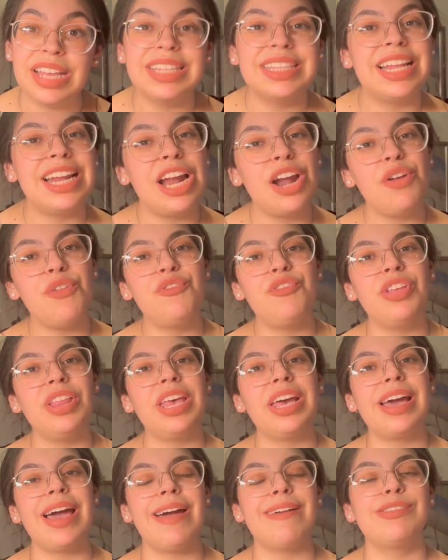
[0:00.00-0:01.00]
Then I don't feel
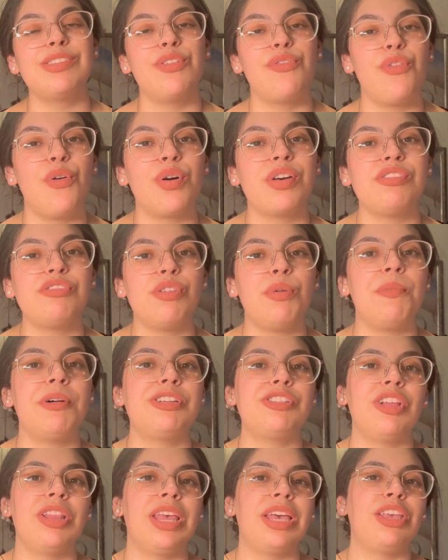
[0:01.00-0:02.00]
like I have to focus so
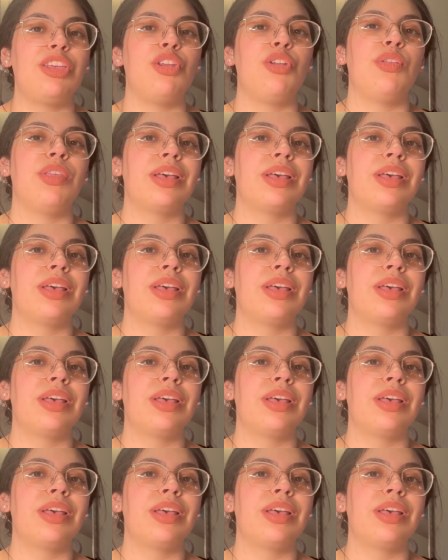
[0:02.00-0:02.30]
much on like, you know,